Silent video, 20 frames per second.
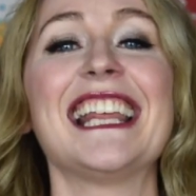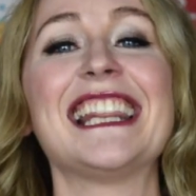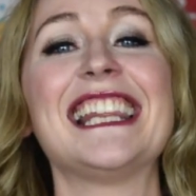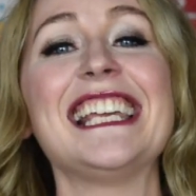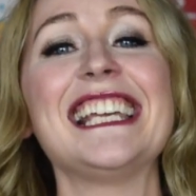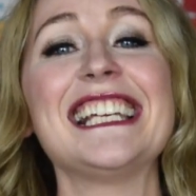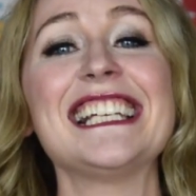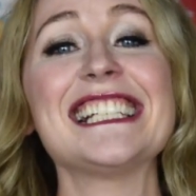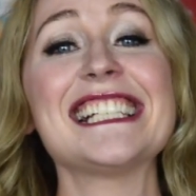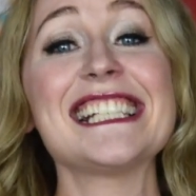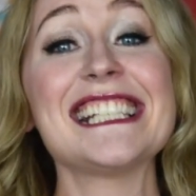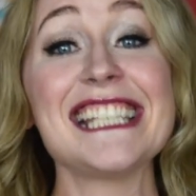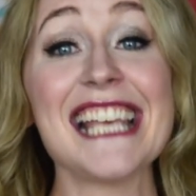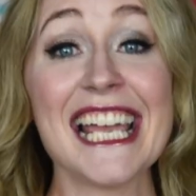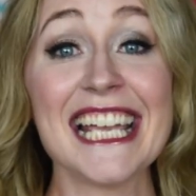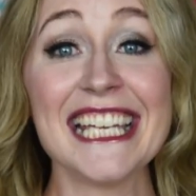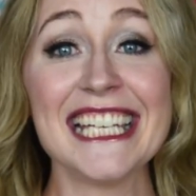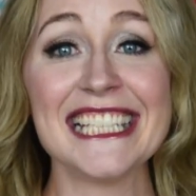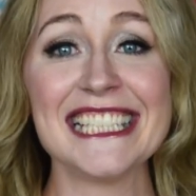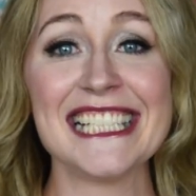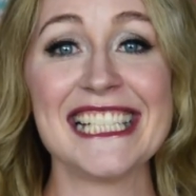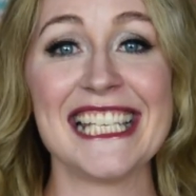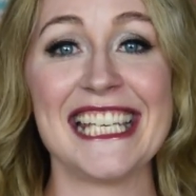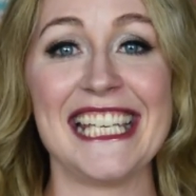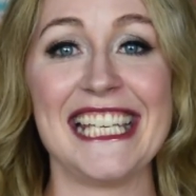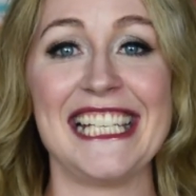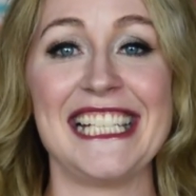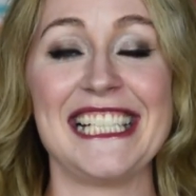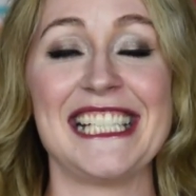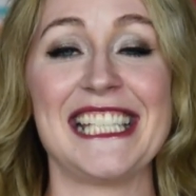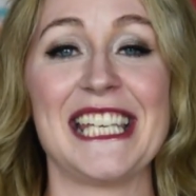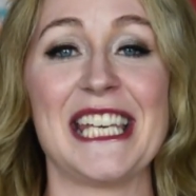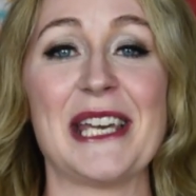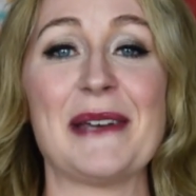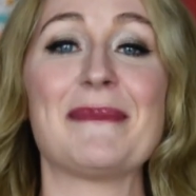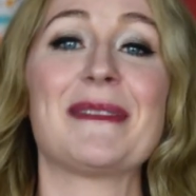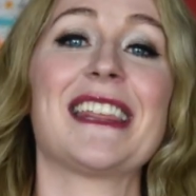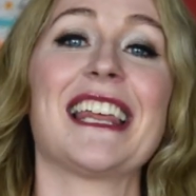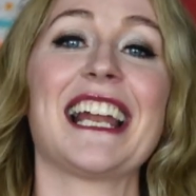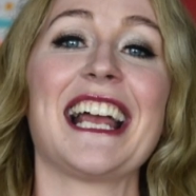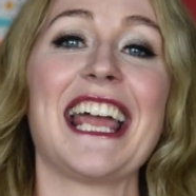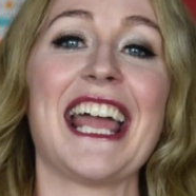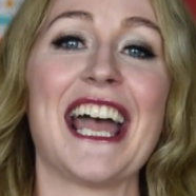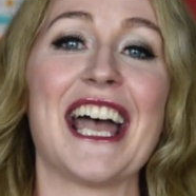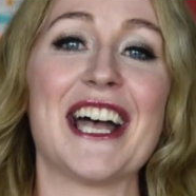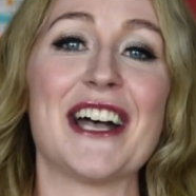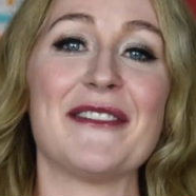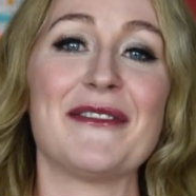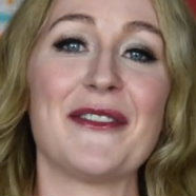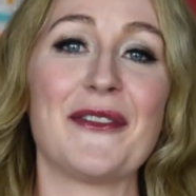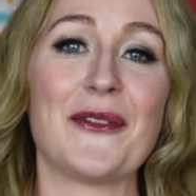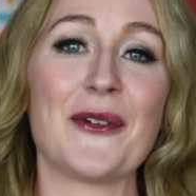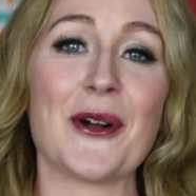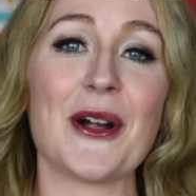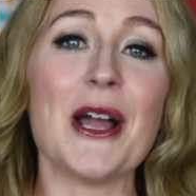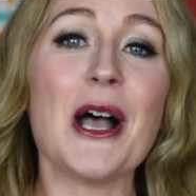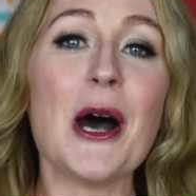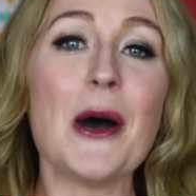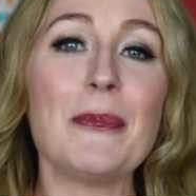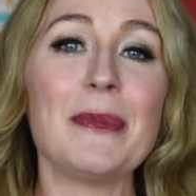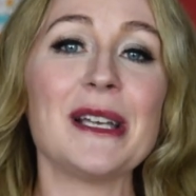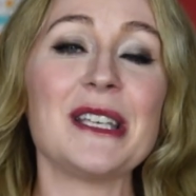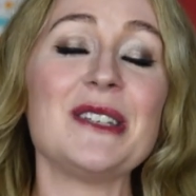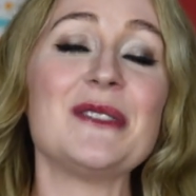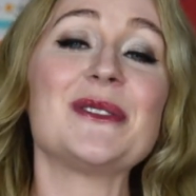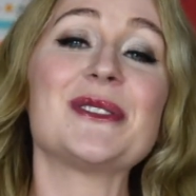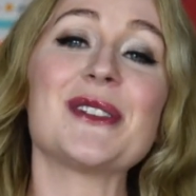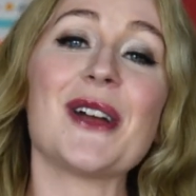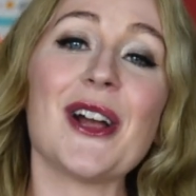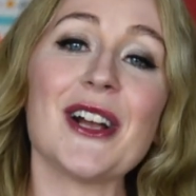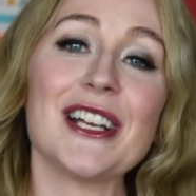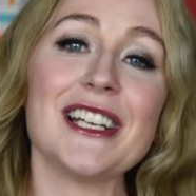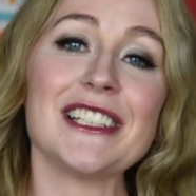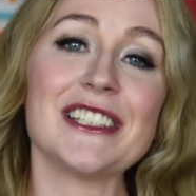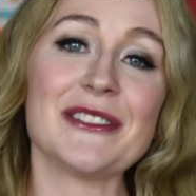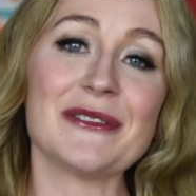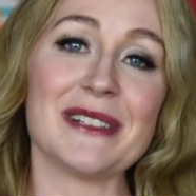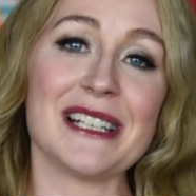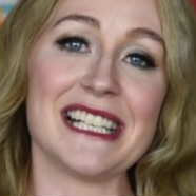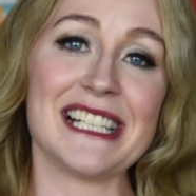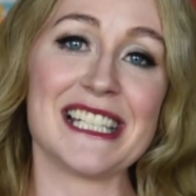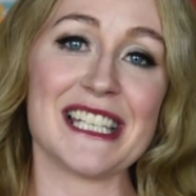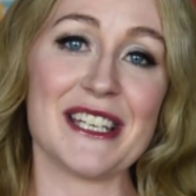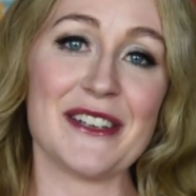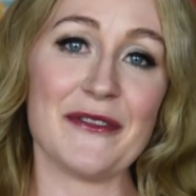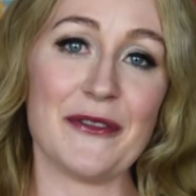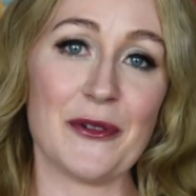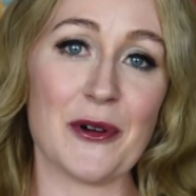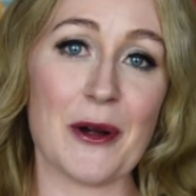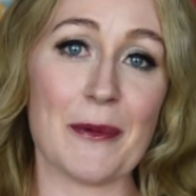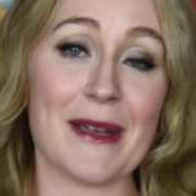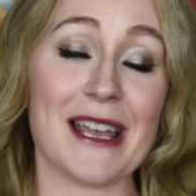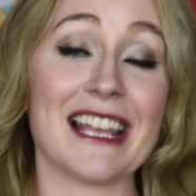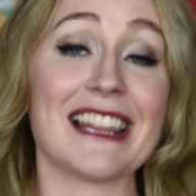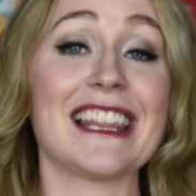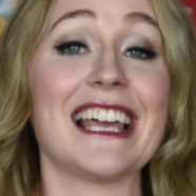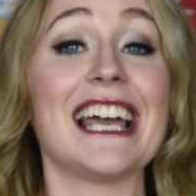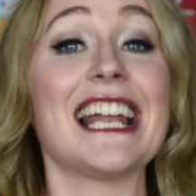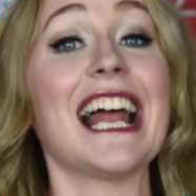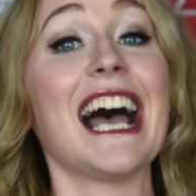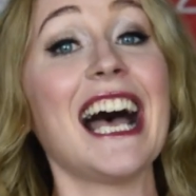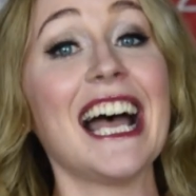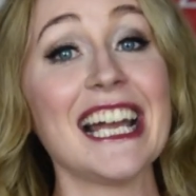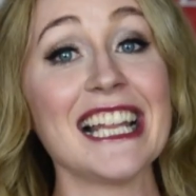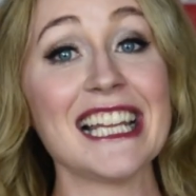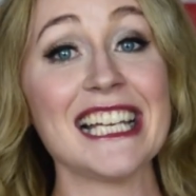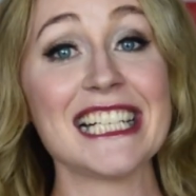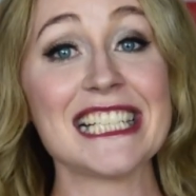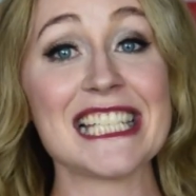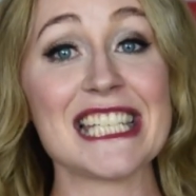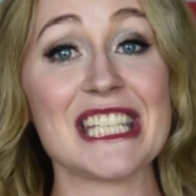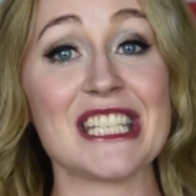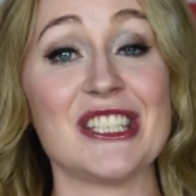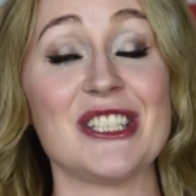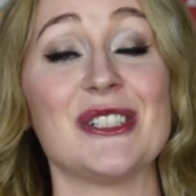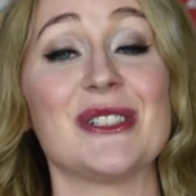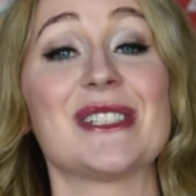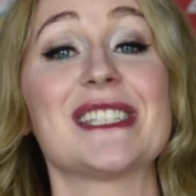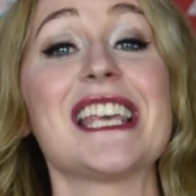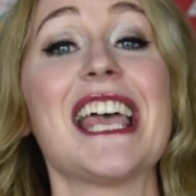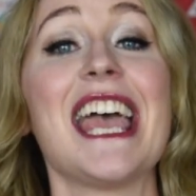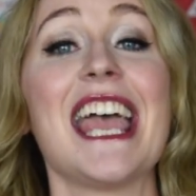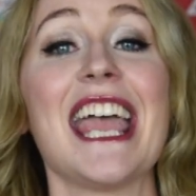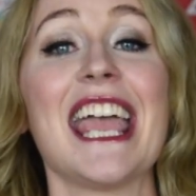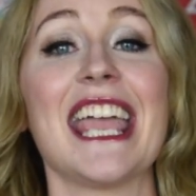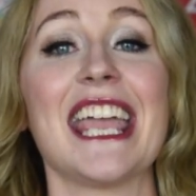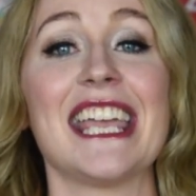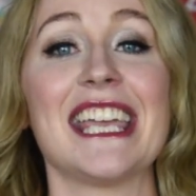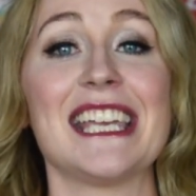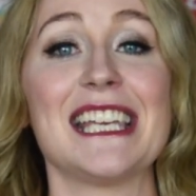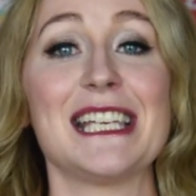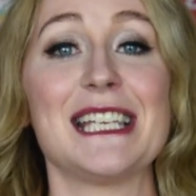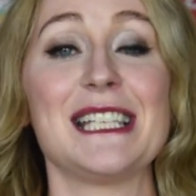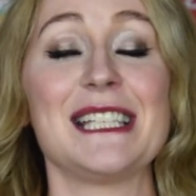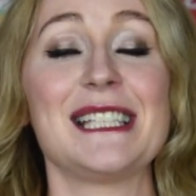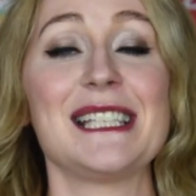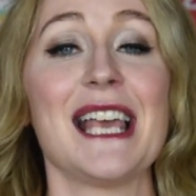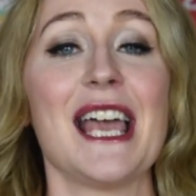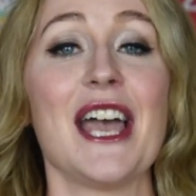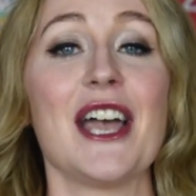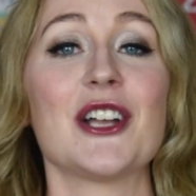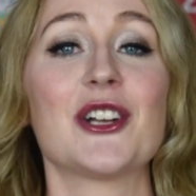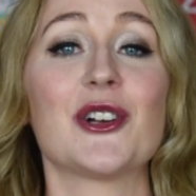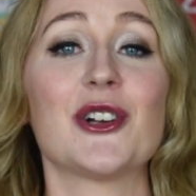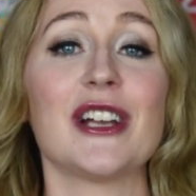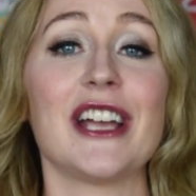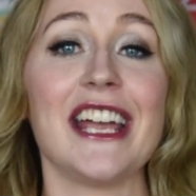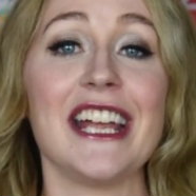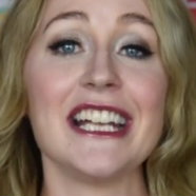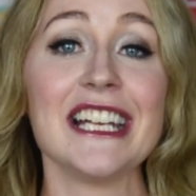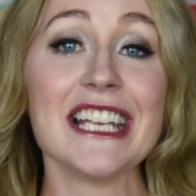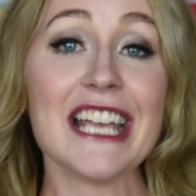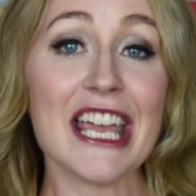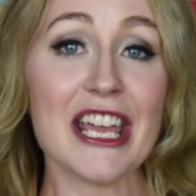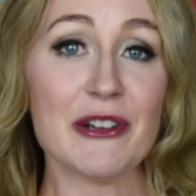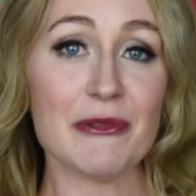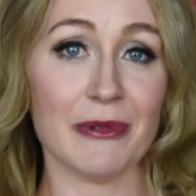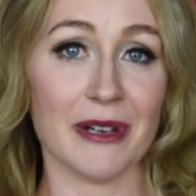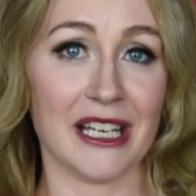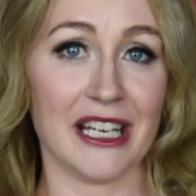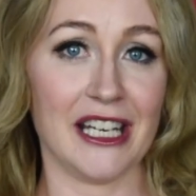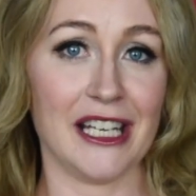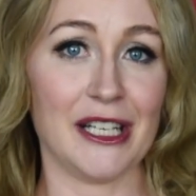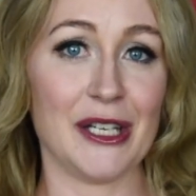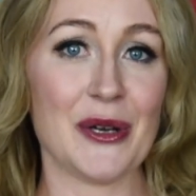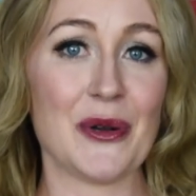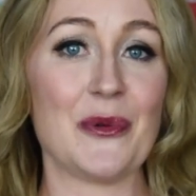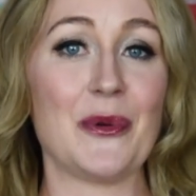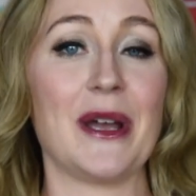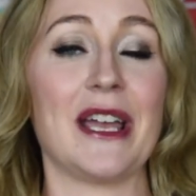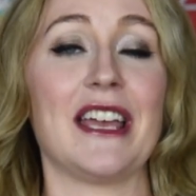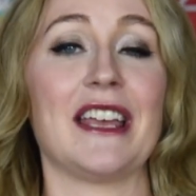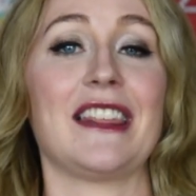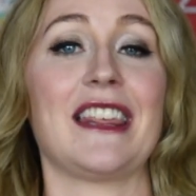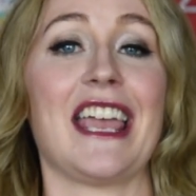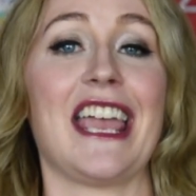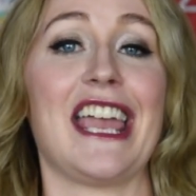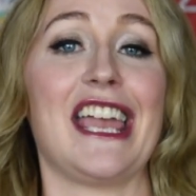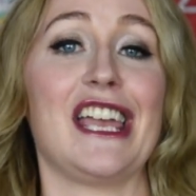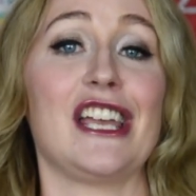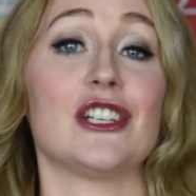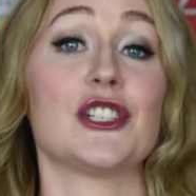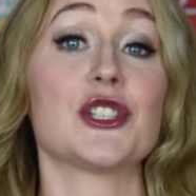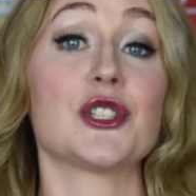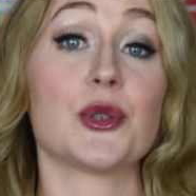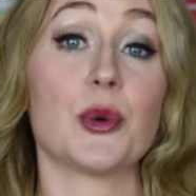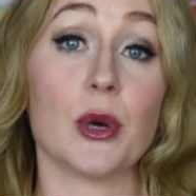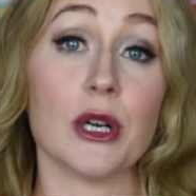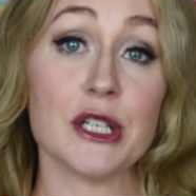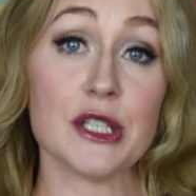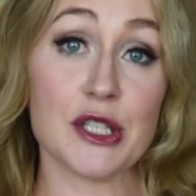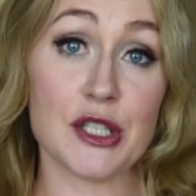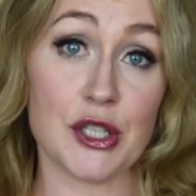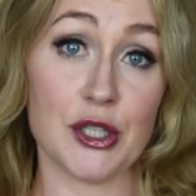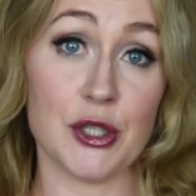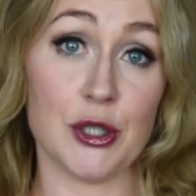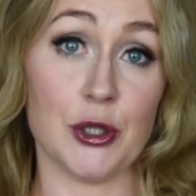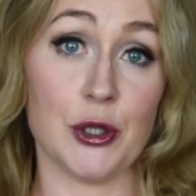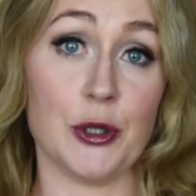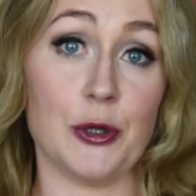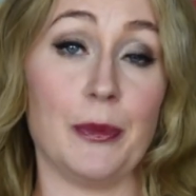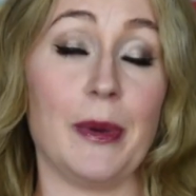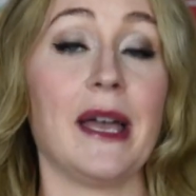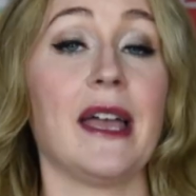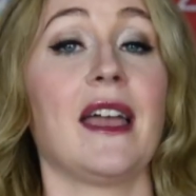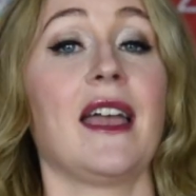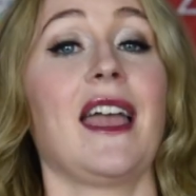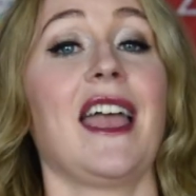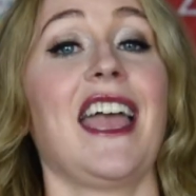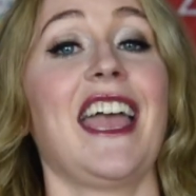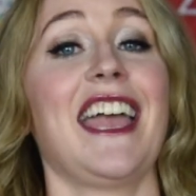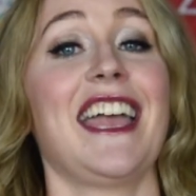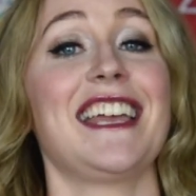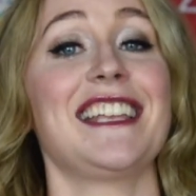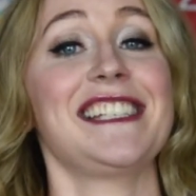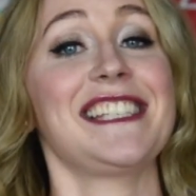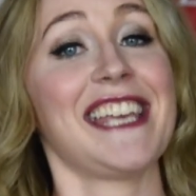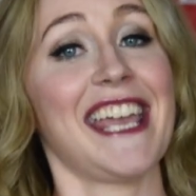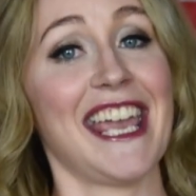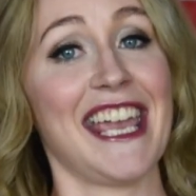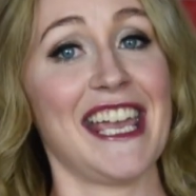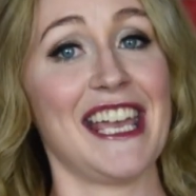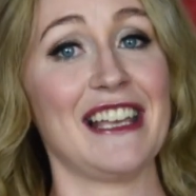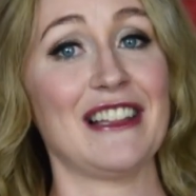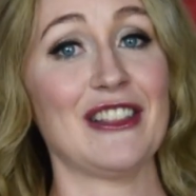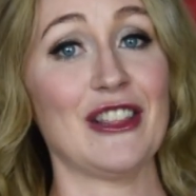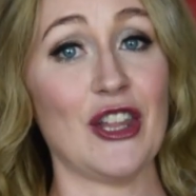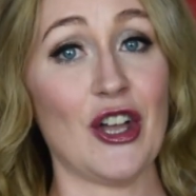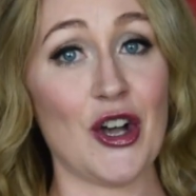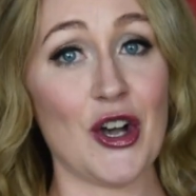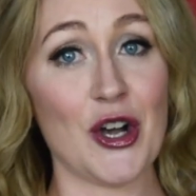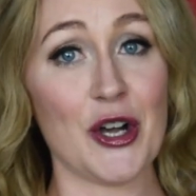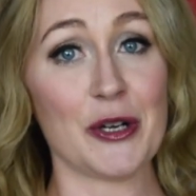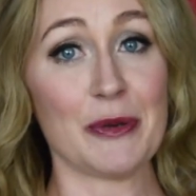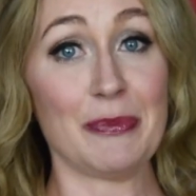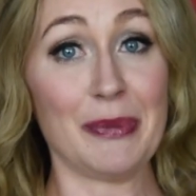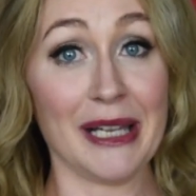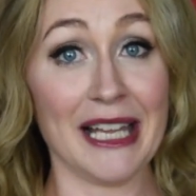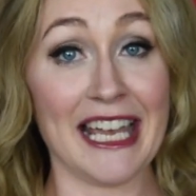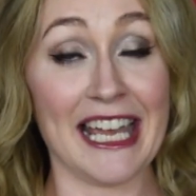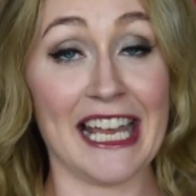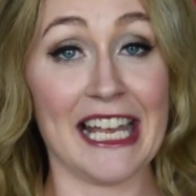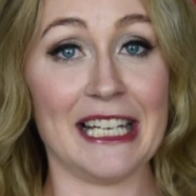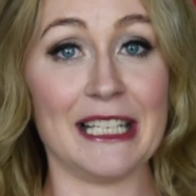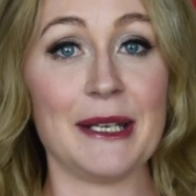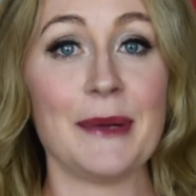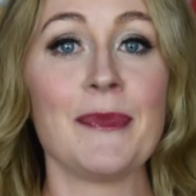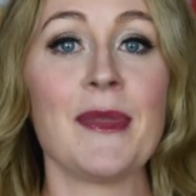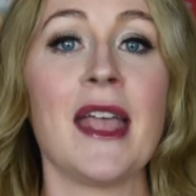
The second key tip that I have for helping you darken your reeds in forming that I like to use is creating a reed with a short tube and a long blade.